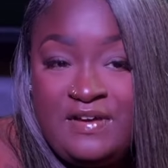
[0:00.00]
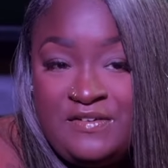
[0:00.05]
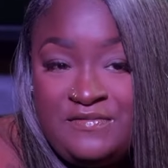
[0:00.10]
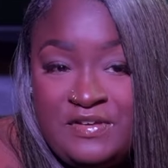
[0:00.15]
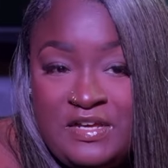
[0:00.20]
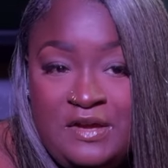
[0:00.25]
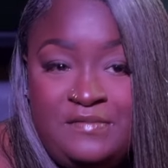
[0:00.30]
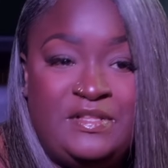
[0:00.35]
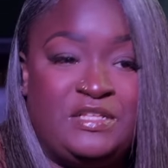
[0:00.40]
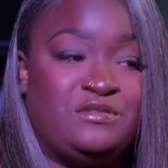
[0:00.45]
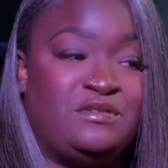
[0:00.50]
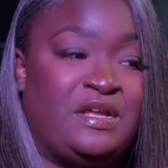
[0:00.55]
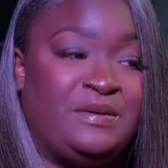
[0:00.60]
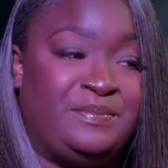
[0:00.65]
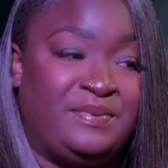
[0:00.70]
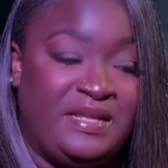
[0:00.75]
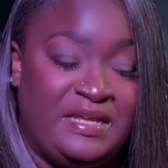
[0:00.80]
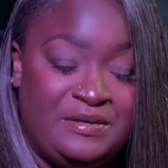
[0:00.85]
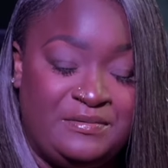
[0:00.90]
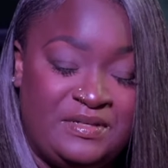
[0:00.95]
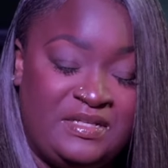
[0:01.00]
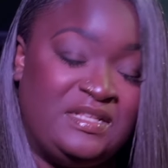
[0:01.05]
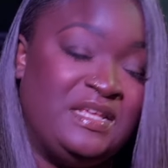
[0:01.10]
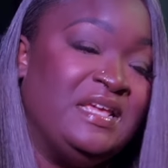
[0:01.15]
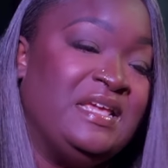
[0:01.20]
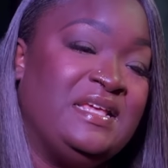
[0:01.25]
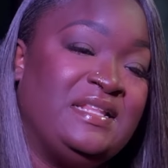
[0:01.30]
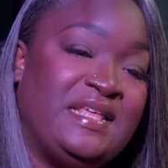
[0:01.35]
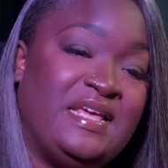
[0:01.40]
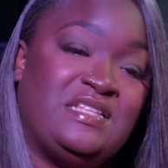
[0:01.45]
off of. That's what I play with.
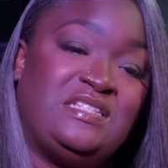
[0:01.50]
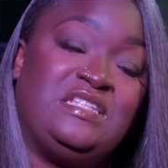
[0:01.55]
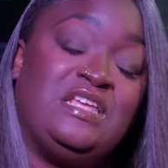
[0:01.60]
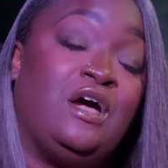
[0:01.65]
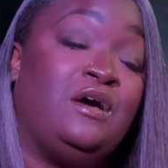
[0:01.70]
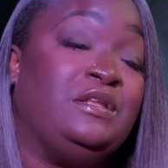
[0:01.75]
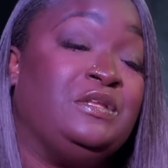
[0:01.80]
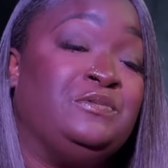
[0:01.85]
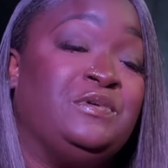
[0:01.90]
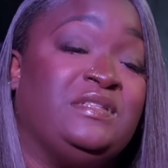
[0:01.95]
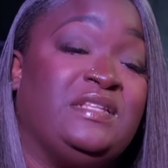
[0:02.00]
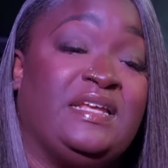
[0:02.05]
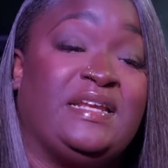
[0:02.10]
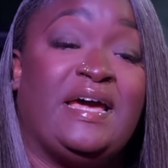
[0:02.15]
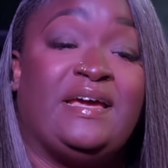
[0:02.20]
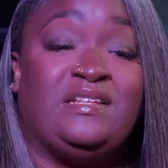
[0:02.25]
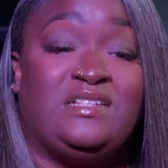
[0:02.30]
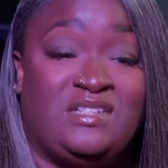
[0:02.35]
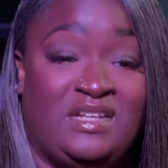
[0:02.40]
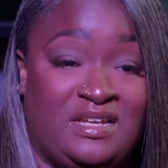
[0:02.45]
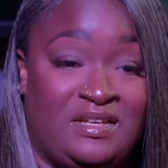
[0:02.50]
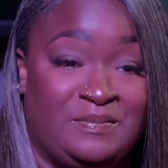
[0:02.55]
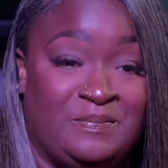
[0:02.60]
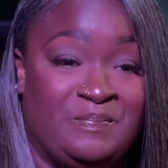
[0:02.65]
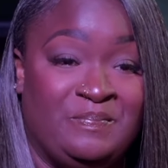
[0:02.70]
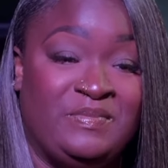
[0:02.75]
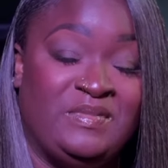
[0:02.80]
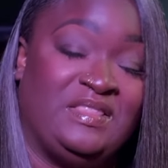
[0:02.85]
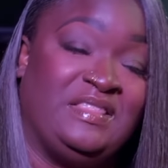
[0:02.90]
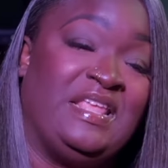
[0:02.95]
That's the only one that I check.
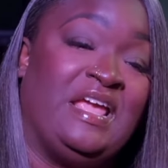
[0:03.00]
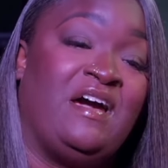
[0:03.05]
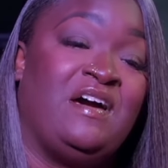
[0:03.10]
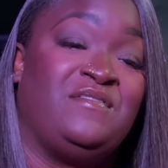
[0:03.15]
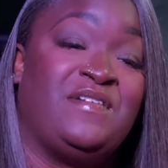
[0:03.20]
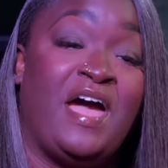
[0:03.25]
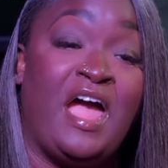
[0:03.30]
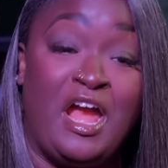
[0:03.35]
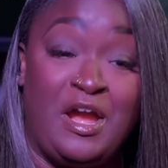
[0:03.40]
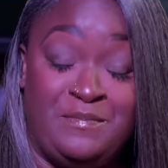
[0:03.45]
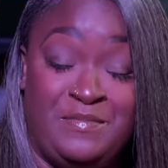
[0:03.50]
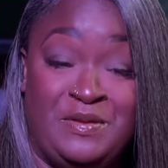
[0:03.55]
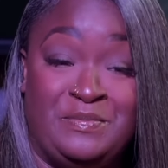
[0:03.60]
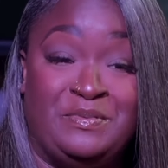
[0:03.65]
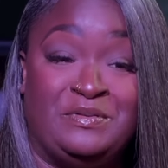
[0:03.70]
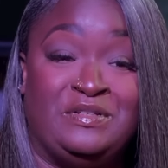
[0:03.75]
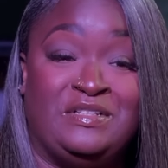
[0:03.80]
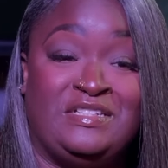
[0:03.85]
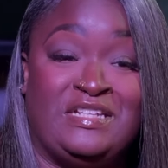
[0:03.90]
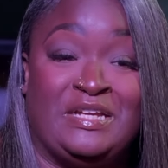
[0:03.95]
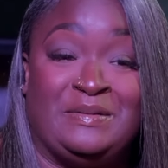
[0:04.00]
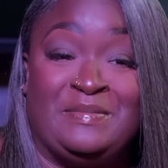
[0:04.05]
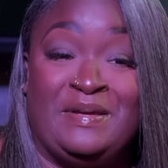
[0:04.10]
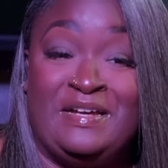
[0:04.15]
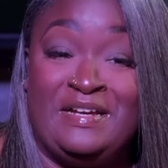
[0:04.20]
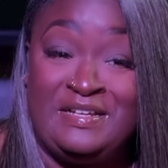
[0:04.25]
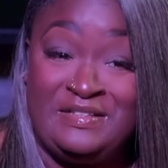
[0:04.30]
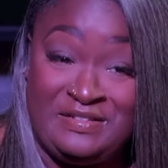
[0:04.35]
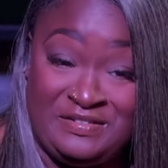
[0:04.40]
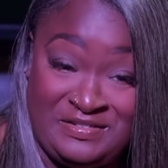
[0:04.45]
Now, I've hired people to check my
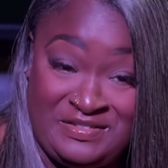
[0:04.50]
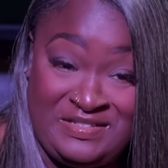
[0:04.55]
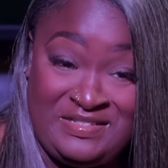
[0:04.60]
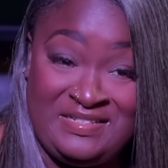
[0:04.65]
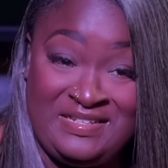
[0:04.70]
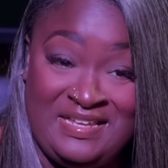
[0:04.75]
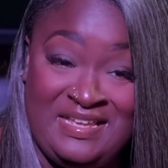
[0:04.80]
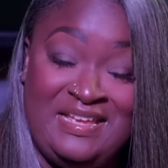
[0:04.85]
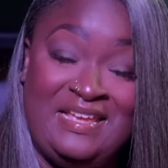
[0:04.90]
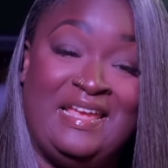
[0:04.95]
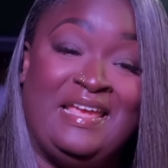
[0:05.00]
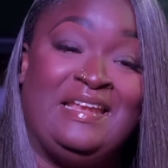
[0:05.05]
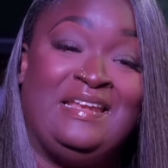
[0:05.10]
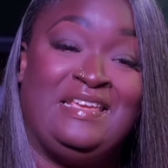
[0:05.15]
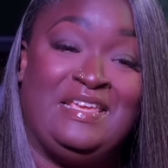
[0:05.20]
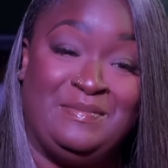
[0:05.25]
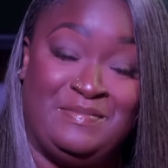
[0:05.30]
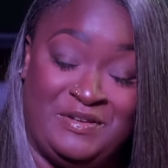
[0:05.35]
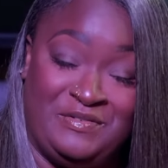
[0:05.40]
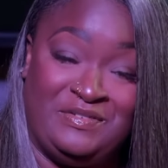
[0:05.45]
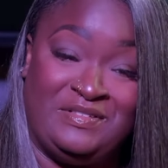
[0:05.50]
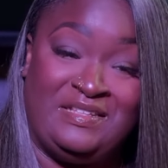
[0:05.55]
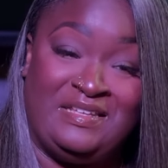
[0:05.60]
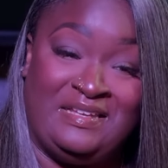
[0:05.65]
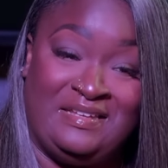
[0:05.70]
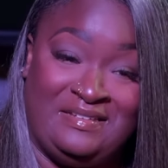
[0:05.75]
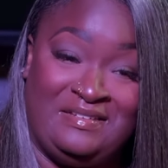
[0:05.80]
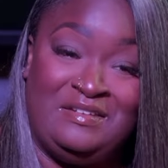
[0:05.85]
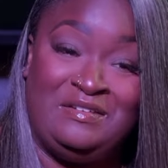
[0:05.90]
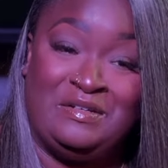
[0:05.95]
others and to keep
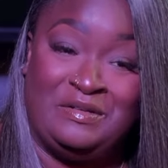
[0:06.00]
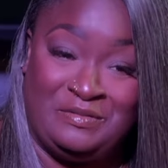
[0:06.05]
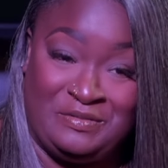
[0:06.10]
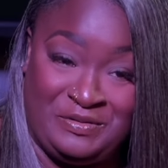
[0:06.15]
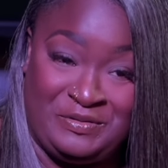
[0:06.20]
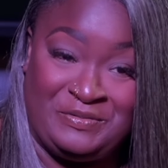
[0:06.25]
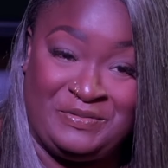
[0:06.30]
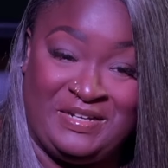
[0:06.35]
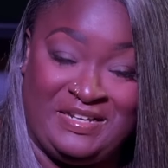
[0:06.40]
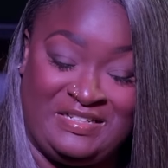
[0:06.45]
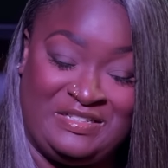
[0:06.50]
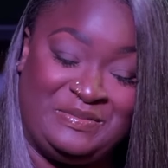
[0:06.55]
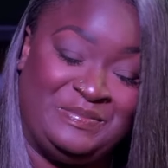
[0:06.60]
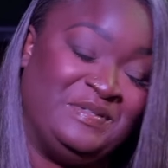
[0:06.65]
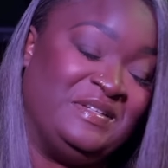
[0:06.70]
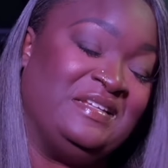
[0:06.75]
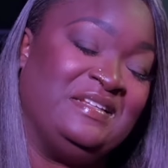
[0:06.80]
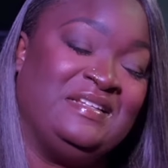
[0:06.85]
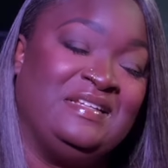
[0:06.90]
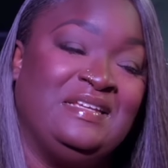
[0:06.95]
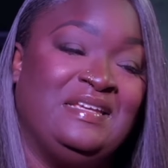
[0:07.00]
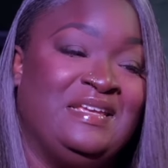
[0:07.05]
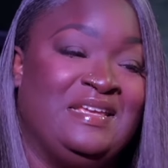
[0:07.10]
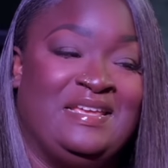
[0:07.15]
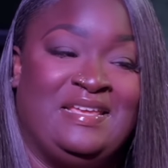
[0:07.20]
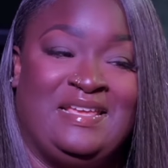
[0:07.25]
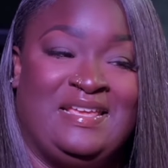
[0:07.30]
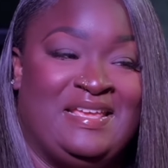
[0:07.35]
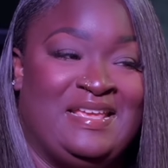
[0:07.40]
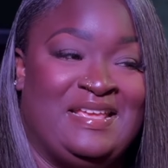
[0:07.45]
everything, you know, correct. But
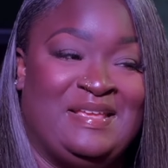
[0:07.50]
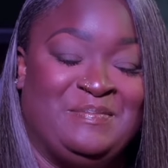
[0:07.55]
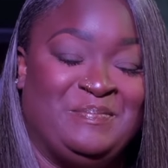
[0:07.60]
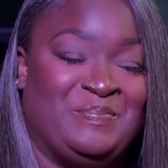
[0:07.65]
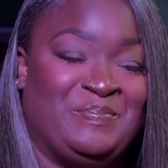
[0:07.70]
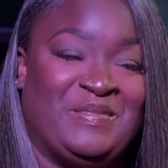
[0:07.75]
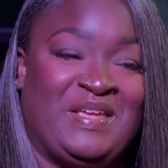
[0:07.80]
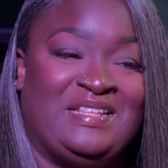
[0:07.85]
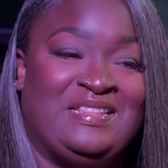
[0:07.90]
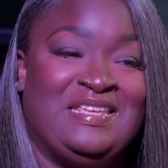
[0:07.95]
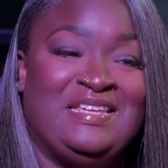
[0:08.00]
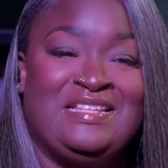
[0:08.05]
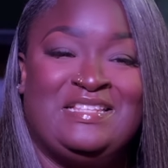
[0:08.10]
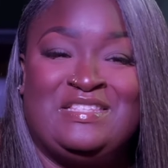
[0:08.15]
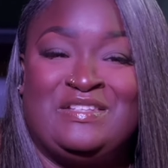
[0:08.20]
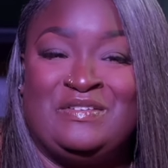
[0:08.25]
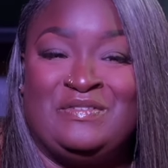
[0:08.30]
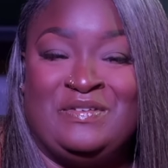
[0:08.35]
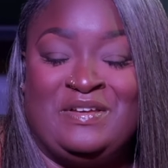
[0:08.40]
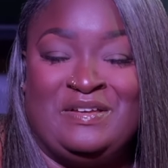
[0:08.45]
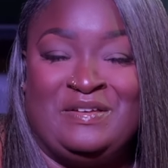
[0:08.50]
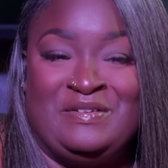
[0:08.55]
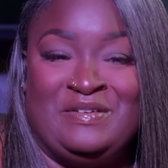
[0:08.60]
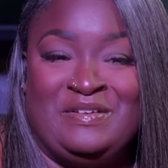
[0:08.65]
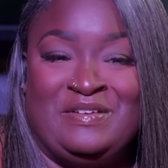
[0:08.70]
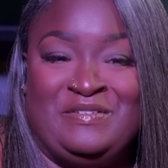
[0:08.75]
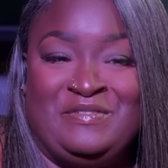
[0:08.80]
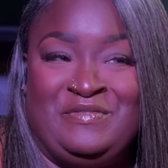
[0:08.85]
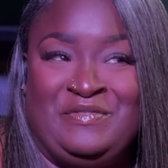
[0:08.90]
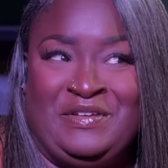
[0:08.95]
I think it's a, a,
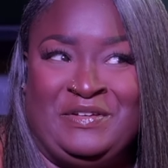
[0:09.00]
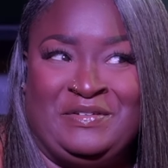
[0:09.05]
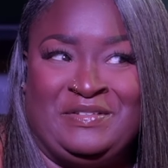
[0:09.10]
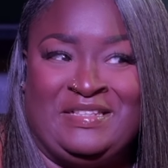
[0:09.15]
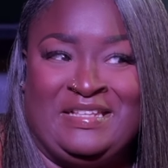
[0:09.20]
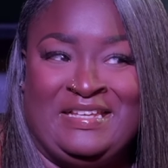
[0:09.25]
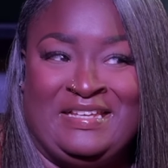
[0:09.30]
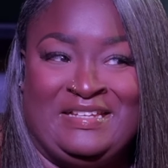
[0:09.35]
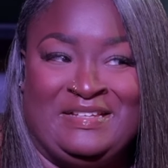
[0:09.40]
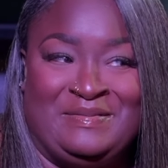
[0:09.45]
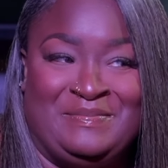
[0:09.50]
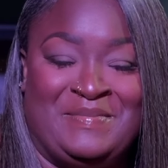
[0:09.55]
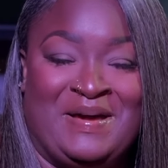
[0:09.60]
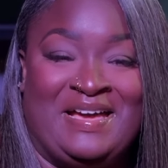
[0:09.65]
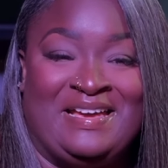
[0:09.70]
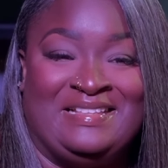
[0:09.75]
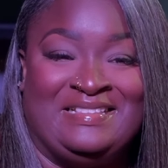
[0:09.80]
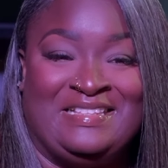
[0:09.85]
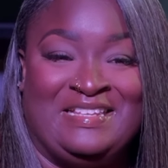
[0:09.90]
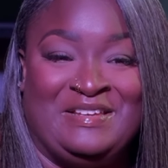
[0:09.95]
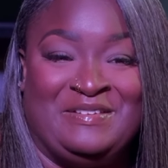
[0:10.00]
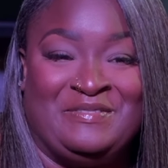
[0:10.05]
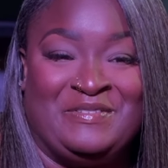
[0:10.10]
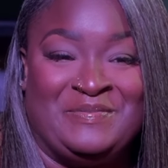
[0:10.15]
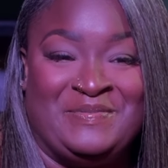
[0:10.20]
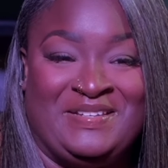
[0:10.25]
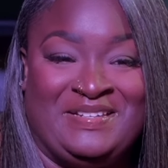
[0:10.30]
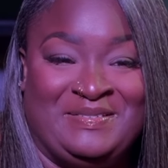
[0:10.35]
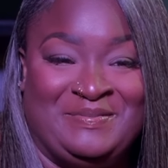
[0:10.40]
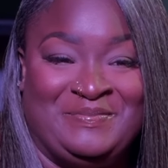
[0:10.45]
a fear thing, a mind thing for
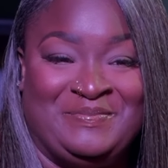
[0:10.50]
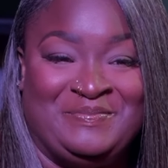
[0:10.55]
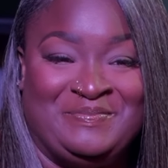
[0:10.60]
me.